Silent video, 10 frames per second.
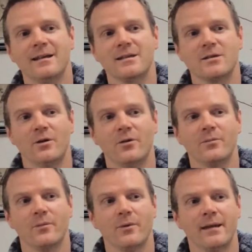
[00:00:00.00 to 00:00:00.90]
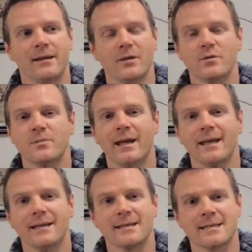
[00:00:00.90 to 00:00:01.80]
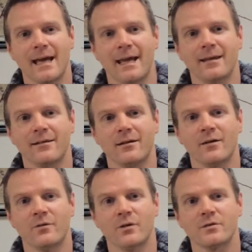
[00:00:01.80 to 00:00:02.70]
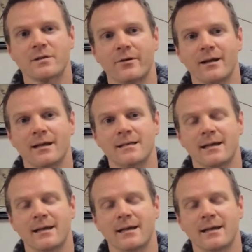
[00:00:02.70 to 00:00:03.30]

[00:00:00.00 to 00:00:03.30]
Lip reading: So I think he was making the second of those creels,